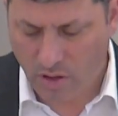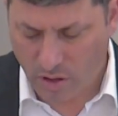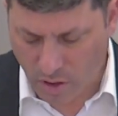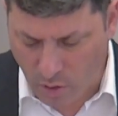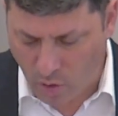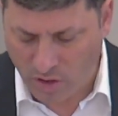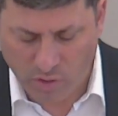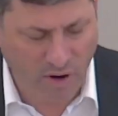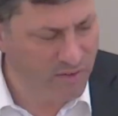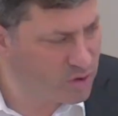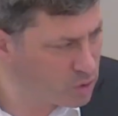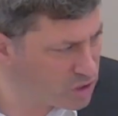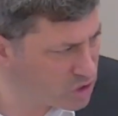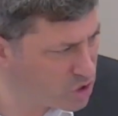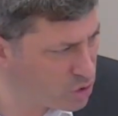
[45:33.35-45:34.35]
according to Rabbi
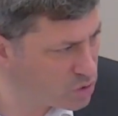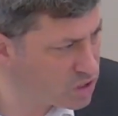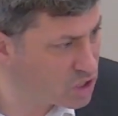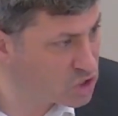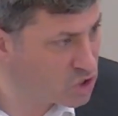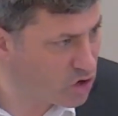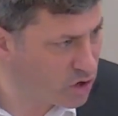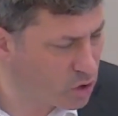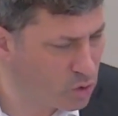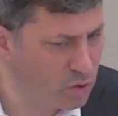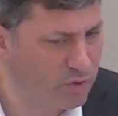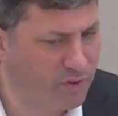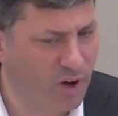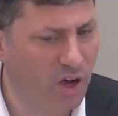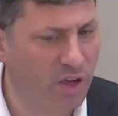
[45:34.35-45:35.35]
Yehuda, to use litzarech
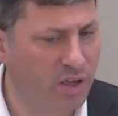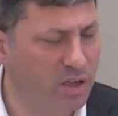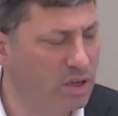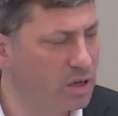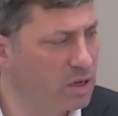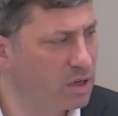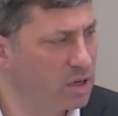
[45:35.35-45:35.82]
gufay